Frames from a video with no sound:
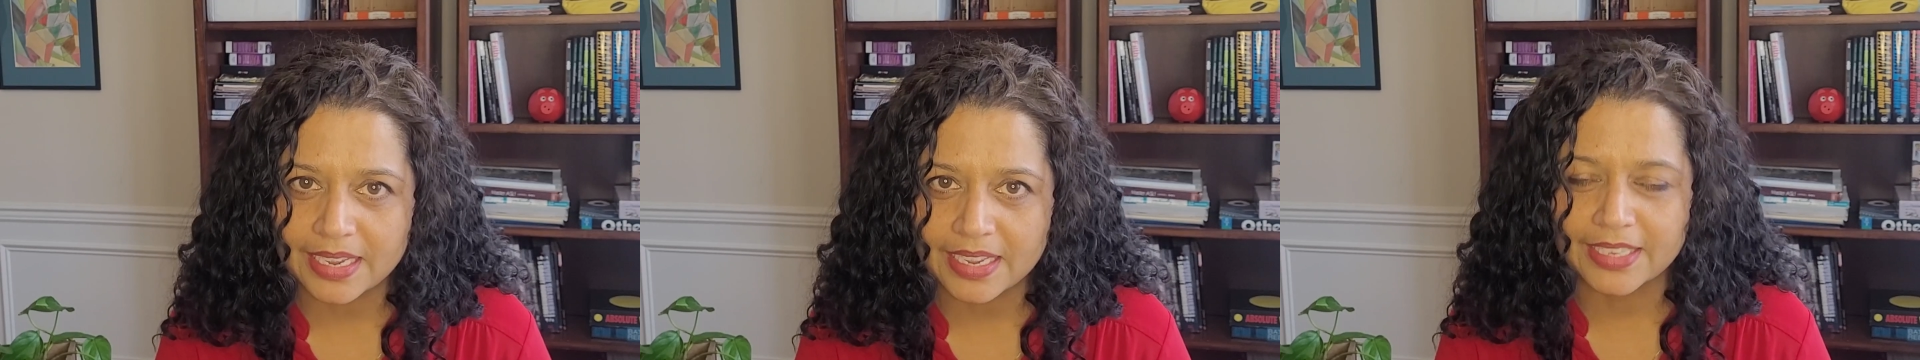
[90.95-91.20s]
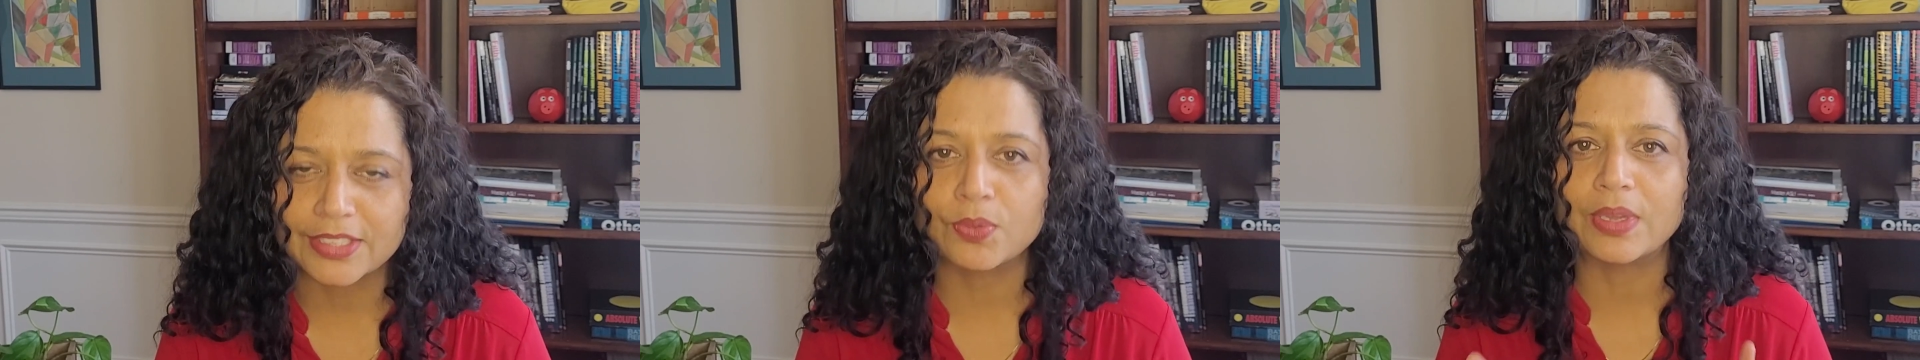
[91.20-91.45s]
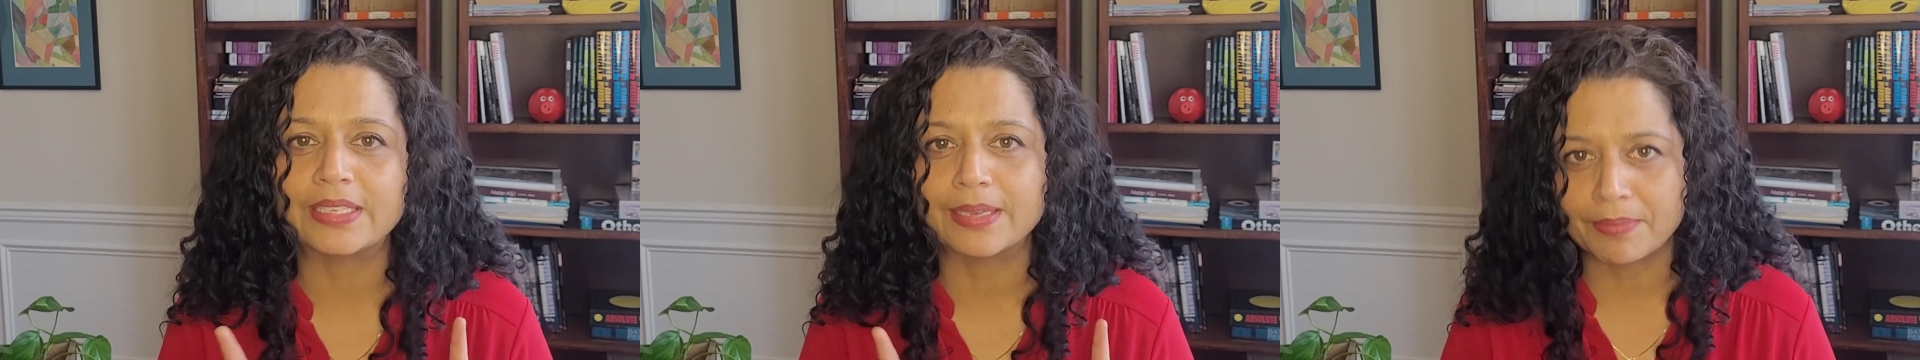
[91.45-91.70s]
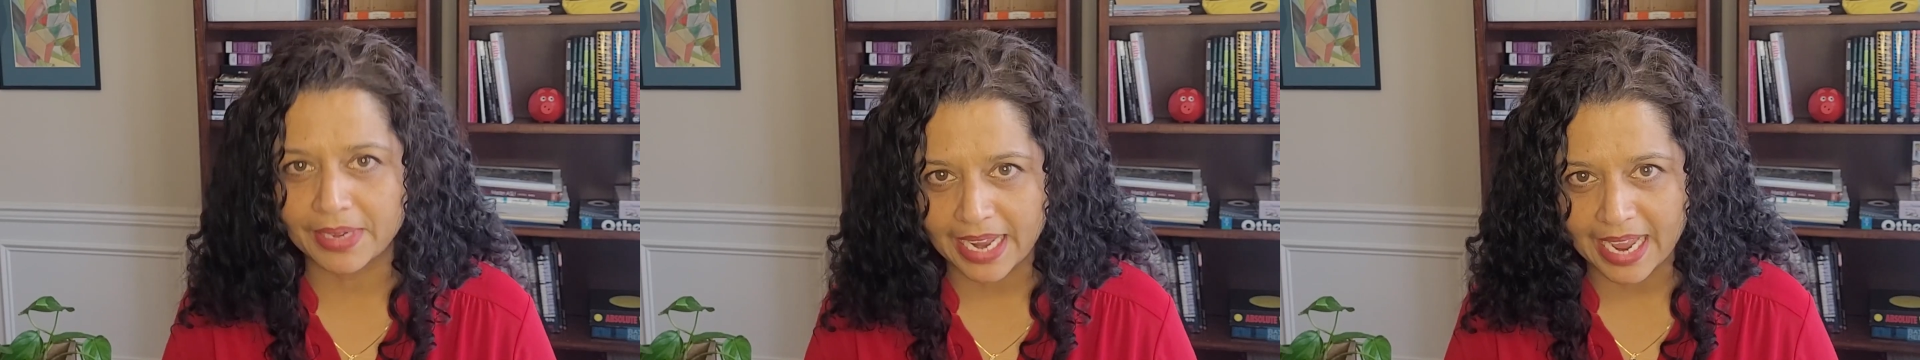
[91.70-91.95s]
is when
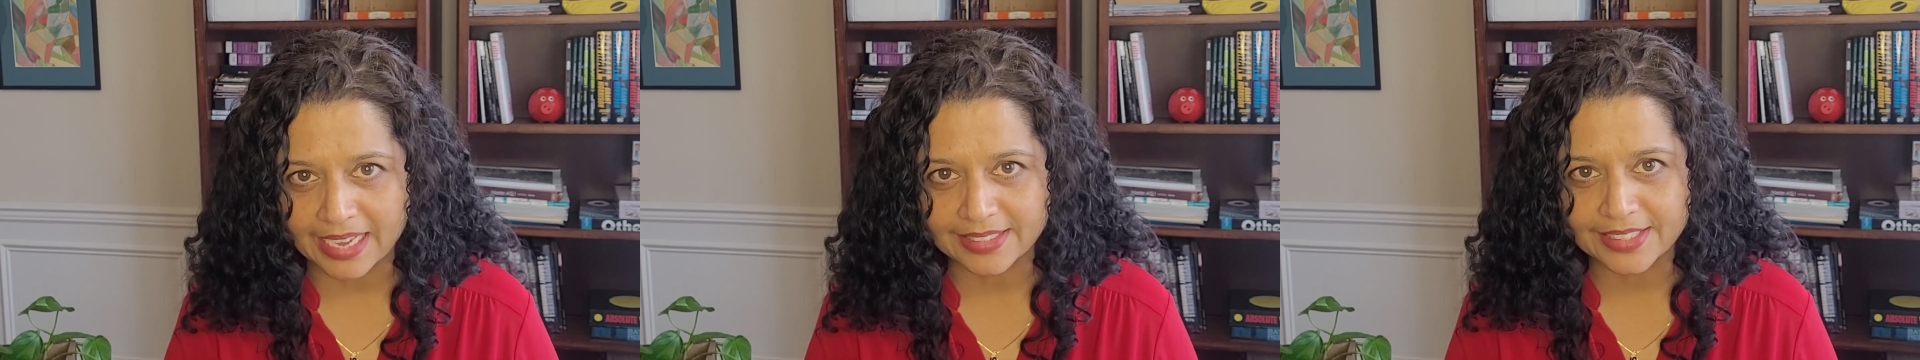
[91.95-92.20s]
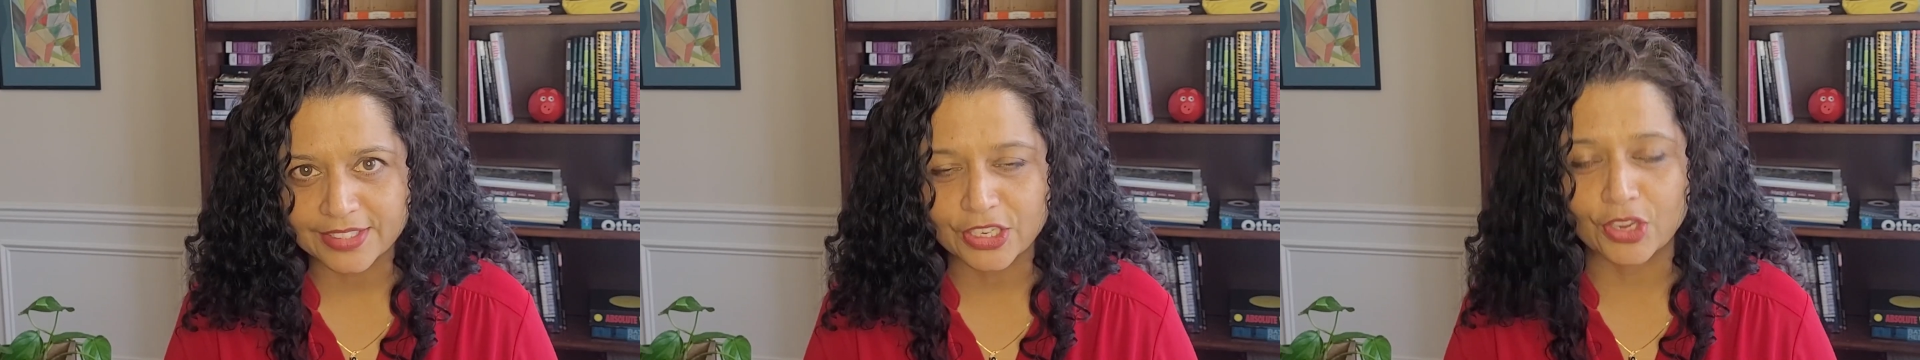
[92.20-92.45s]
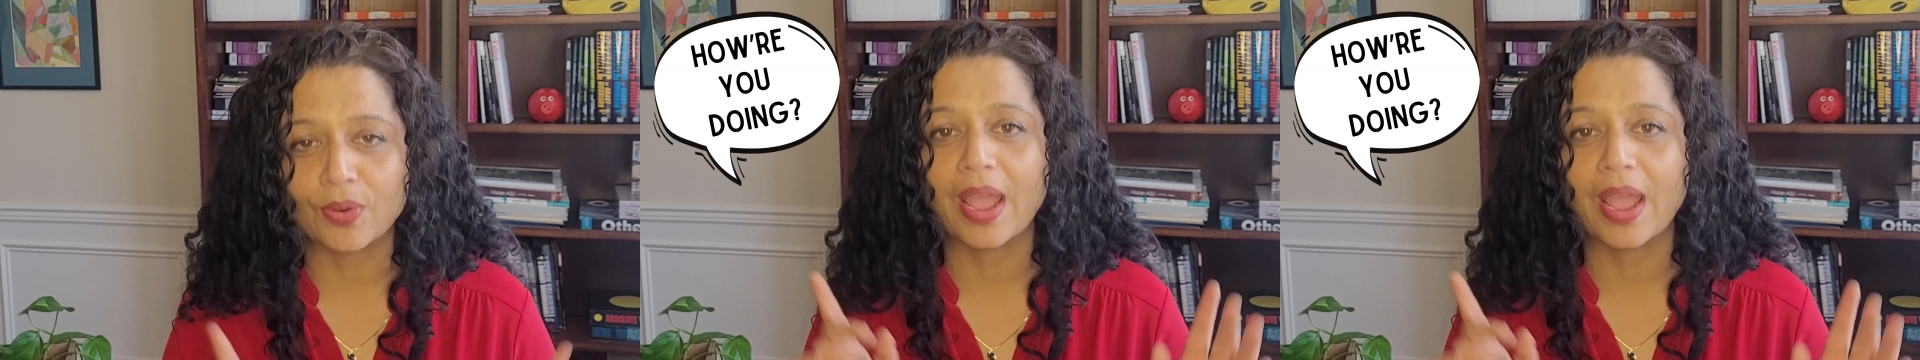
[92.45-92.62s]
somebody asks you,